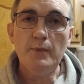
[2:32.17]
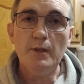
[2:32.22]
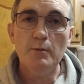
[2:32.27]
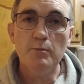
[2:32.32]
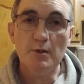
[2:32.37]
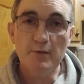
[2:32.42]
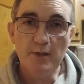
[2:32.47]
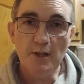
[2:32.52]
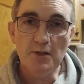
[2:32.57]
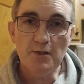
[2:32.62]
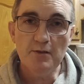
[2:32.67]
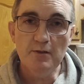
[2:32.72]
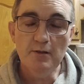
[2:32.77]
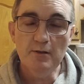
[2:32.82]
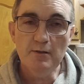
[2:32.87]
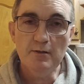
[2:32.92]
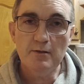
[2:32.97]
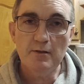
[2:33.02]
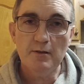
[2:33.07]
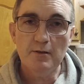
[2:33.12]

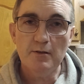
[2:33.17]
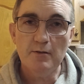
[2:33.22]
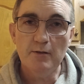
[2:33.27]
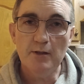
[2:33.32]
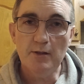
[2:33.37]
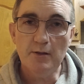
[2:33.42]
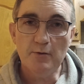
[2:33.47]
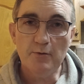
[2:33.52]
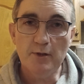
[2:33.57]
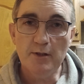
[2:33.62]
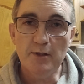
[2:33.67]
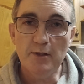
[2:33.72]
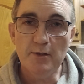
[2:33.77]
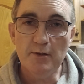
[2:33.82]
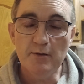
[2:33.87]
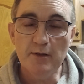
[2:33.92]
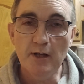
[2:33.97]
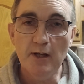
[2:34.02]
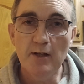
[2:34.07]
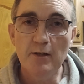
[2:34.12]
professionals. So I agreed to
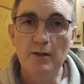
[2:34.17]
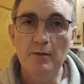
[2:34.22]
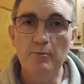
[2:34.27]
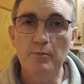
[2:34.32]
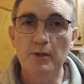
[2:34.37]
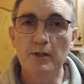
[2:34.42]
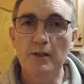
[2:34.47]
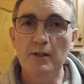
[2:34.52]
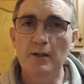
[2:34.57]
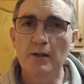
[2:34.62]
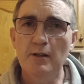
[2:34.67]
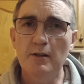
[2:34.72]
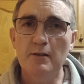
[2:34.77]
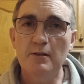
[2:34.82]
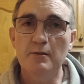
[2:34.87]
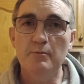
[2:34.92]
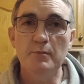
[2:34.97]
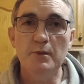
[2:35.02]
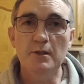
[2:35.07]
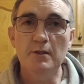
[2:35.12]
do that, but he
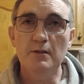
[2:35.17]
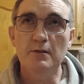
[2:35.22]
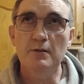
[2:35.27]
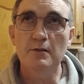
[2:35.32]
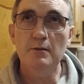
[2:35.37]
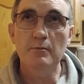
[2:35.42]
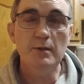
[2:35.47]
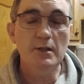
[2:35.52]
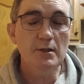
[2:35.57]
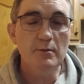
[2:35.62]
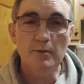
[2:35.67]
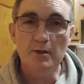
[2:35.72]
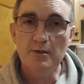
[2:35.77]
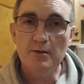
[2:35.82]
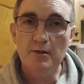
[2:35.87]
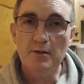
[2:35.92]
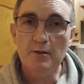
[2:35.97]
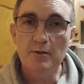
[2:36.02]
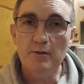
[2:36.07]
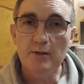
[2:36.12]
asked me so many months
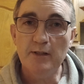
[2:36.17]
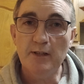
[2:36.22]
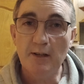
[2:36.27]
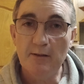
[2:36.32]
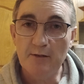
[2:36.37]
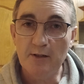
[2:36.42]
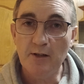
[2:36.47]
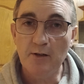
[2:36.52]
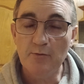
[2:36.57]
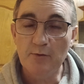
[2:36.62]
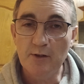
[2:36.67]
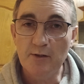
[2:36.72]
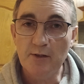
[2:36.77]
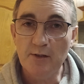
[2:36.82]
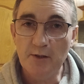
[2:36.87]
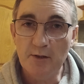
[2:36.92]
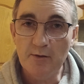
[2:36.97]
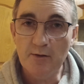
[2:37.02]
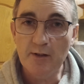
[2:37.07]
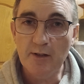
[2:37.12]
ago and I haven't got around to
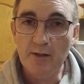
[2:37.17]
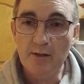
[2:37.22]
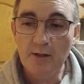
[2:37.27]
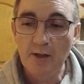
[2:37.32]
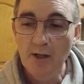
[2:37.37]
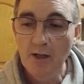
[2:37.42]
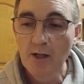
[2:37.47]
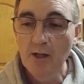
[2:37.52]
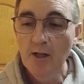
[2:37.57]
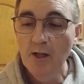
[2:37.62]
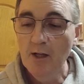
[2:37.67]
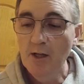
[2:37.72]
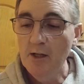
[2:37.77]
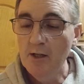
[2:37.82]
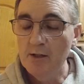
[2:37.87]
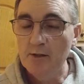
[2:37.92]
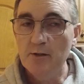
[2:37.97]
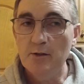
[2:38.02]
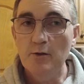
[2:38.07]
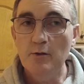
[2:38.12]
doing it.
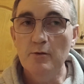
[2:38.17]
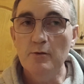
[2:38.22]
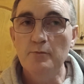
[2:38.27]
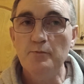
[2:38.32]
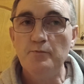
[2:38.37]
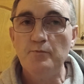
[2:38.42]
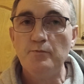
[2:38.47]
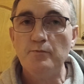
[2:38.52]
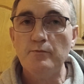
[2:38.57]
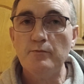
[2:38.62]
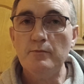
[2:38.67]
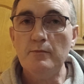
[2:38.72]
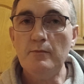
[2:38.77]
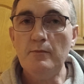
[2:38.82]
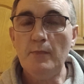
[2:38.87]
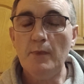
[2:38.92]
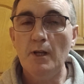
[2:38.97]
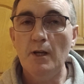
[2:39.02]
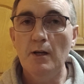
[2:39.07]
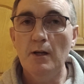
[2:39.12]
So
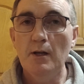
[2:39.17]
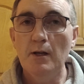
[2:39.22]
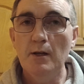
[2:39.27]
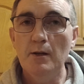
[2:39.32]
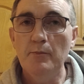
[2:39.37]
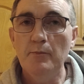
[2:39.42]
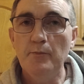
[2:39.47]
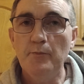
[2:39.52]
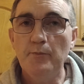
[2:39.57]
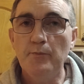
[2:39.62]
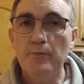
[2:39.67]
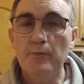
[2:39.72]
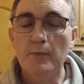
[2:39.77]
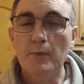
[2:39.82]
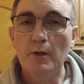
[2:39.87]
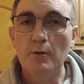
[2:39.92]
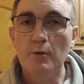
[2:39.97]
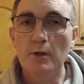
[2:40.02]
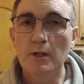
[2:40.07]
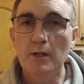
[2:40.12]

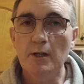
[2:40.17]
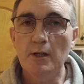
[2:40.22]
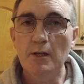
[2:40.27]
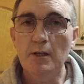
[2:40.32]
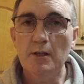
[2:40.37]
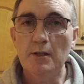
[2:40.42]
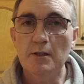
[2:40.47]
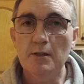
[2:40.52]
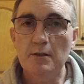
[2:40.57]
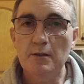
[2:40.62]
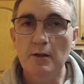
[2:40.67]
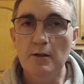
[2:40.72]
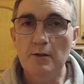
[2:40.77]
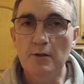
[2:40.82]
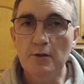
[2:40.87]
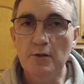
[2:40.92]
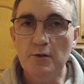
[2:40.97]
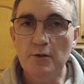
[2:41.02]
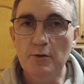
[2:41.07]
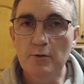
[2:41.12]
what I
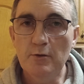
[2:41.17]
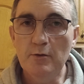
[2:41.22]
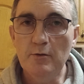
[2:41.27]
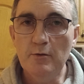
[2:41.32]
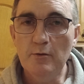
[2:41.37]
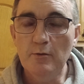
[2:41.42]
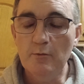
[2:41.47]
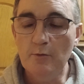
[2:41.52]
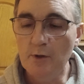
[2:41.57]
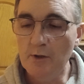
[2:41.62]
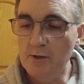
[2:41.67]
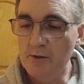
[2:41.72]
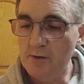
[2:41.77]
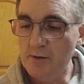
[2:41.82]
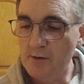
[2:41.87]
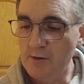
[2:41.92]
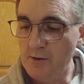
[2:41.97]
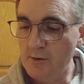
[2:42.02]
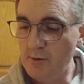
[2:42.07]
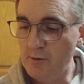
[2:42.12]
decided to do
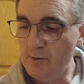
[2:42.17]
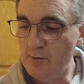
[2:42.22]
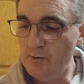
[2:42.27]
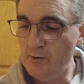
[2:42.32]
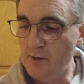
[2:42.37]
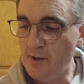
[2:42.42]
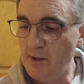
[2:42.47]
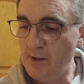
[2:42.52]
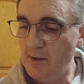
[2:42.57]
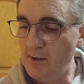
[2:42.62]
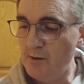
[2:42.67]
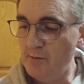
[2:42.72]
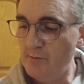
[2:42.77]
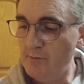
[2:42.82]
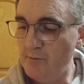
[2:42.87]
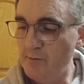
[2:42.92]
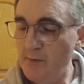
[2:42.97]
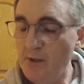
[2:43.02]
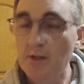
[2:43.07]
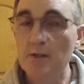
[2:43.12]
was to
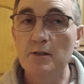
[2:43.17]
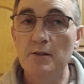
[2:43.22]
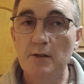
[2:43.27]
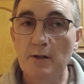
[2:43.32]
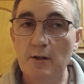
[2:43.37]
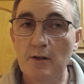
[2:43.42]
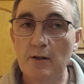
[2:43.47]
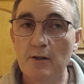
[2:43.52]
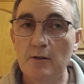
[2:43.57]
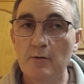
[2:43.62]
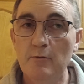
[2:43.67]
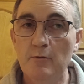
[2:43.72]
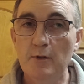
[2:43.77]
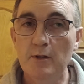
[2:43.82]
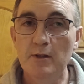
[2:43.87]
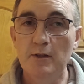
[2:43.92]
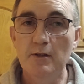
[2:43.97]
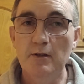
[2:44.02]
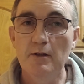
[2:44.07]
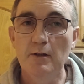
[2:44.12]
start
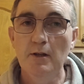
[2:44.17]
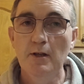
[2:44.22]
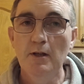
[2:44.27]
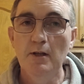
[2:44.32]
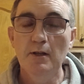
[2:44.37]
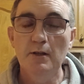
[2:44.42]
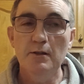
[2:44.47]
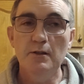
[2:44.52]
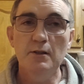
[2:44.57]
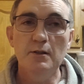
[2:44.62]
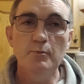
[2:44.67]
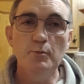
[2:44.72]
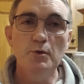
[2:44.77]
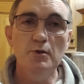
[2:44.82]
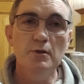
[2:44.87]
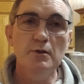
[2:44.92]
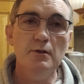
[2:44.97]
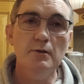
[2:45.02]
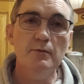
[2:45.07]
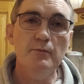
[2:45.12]
with this
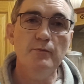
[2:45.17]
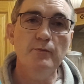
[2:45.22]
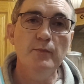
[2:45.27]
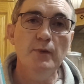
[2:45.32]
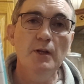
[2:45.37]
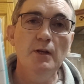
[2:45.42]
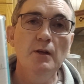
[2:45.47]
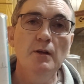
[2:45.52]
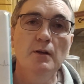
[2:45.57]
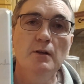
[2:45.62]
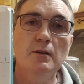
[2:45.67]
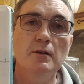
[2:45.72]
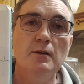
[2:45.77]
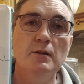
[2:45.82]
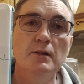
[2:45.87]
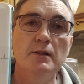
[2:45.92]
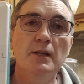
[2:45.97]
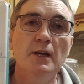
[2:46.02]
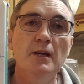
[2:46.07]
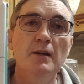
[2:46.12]
book
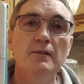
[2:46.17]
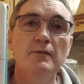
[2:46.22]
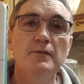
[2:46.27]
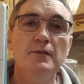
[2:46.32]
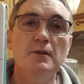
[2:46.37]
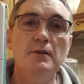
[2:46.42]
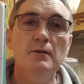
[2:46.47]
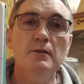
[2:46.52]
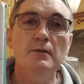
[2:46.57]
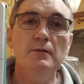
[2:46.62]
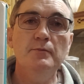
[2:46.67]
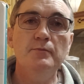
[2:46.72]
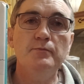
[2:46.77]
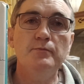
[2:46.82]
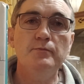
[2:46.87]
called After.